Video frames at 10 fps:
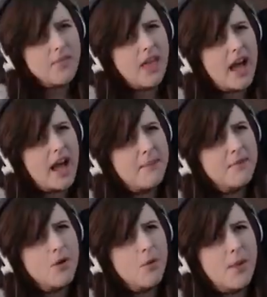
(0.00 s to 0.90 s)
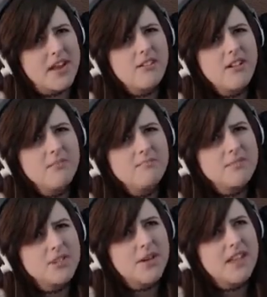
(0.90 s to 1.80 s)
I prefer winter,
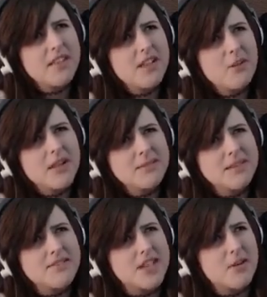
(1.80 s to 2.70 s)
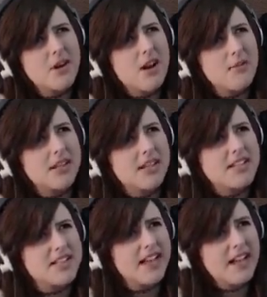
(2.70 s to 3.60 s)
so anything that reminds me of summer, I really
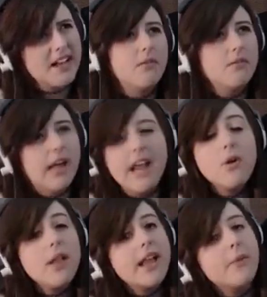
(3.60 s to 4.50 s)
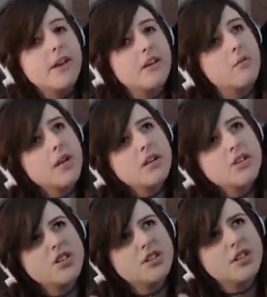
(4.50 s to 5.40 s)
dislike. I don't like winter.
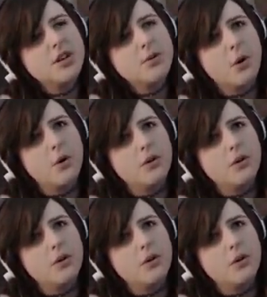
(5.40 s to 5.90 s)
Winter's too cold.